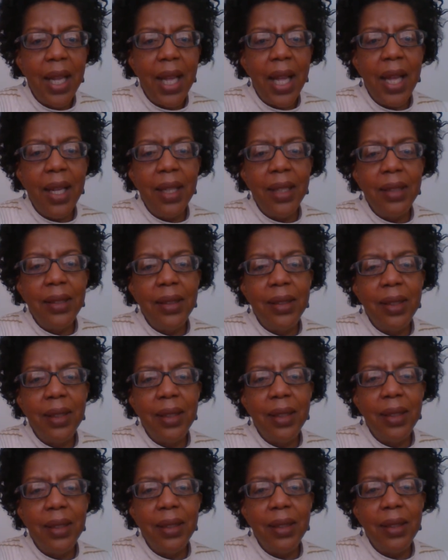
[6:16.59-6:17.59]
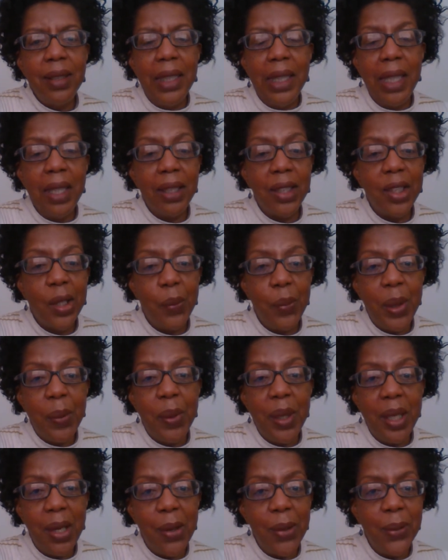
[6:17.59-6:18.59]
And the link should be
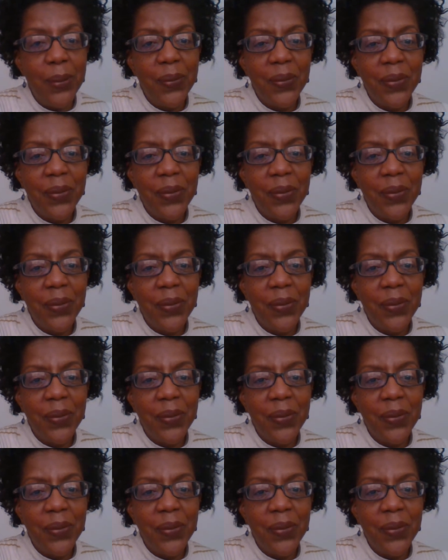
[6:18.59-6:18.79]
below.